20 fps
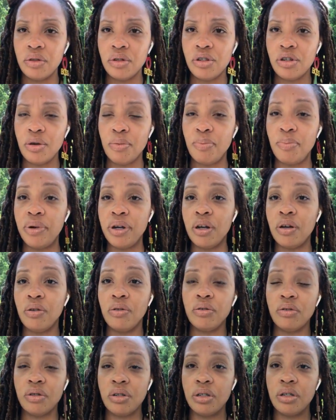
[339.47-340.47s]
to
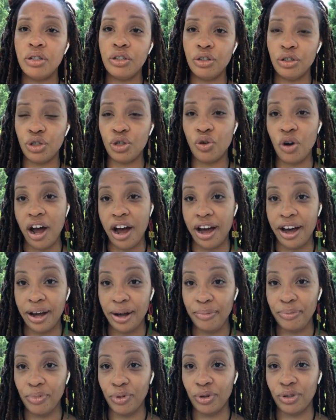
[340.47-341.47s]
build your
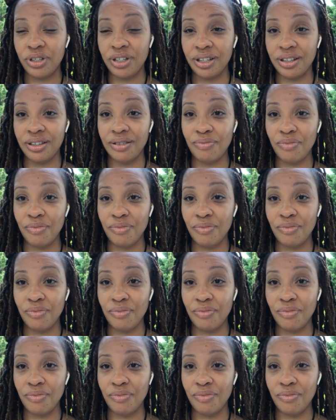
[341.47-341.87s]
tribe or to